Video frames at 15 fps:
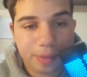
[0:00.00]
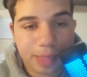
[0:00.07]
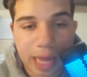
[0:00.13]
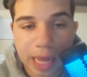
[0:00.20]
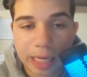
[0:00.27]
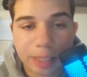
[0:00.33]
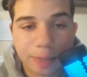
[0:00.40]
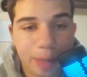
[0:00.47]

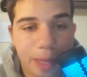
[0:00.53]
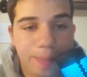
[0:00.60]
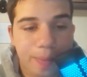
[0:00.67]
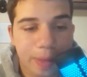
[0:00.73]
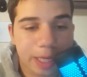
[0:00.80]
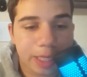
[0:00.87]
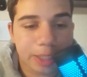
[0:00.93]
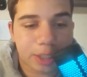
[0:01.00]
That is my
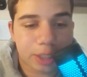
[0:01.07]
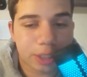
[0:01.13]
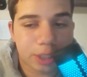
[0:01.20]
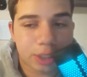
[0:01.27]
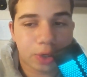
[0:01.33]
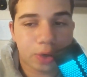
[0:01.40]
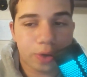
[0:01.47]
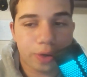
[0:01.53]
biggest
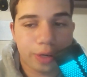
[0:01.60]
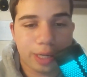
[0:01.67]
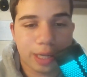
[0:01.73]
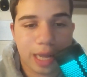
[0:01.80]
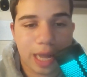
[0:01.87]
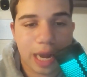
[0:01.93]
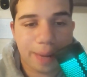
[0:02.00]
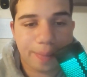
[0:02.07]
concern,
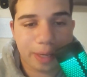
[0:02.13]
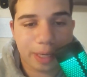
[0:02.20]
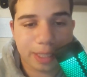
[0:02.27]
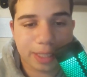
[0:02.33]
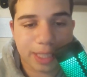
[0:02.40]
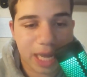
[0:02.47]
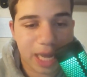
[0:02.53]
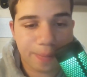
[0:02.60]
and I'm going to
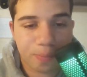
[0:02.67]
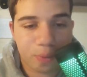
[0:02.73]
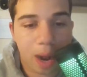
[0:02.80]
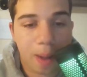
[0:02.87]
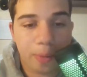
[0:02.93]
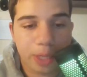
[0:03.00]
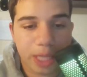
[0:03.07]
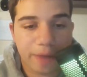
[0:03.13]
say it
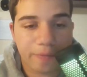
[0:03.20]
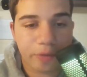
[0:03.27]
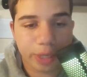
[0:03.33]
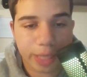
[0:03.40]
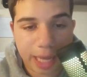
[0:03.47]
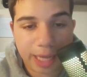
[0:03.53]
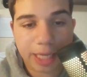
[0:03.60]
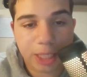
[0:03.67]
probably every
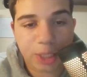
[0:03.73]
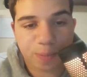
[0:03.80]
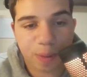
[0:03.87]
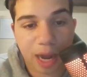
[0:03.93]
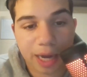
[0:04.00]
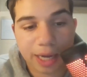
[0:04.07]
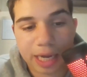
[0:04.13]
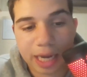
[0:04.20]
Yankees
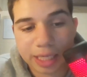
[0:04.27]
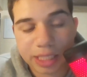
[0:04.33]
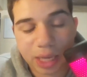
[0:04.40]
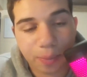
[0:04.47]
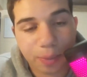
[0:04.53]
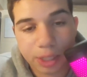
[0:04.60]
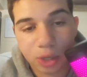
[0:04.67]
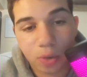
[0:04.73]
podcast
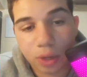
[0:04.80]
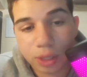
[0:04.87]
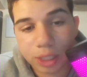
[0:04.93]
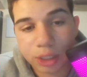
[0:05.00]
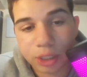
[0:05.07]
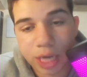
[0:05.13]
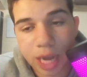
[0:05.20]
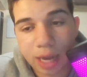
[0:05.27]
that we do on
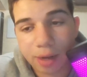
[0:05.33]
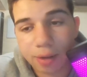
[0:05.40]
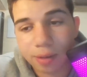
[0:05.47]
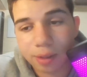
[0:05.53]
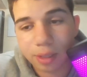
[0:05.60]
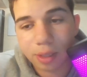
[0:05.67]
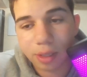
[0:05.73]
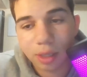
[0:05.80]
this channel.
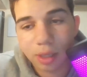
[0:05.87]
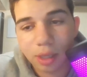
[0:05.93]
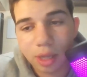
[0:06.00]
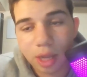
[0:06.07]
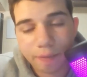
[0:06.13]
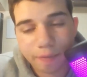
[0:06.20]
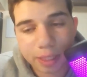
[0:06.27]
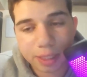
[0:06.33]

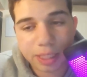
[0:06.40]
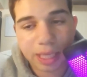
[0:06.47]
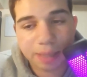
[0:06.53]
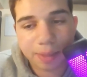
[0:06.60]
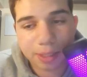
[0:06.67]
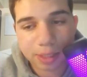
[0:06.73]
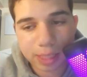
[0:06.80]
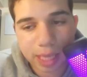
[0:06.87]
If this
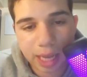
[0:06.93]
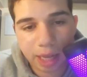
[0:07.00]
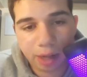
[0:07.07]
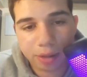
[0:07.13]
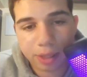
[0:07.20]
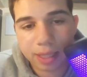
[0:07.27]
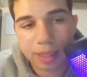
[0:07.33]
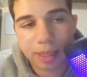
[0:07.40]
team can stay
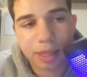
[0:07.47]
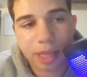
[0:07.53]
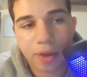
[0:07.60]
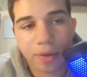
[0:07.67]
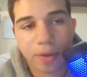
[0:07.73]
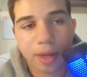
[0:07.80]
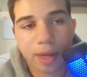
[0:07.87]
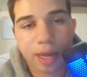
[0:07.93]
healthy,
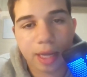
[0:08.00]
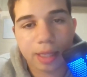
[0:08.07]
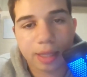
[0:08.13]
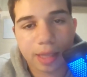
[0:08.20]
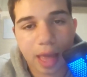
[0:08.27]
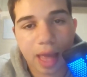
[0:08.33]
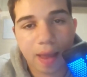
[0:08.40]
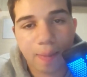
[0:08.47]
they're a
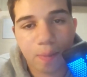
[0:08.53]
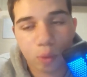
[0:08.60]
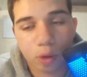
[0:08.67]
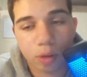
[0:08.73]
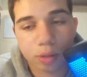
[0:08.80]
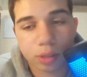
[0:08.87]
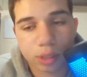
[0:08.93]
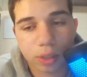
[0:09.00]
damn
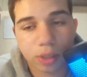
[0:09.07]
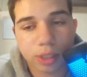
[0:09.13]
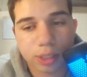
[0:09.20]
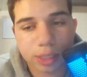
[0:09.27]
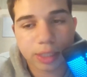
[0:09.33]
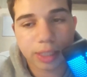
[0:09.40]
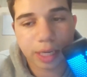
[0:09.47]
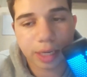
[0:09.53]
World Series
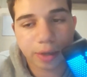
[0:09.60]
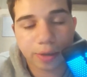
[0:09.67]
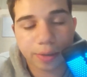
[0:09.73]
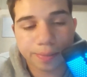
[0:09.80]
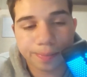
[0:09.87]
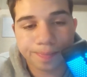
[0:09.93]
contender.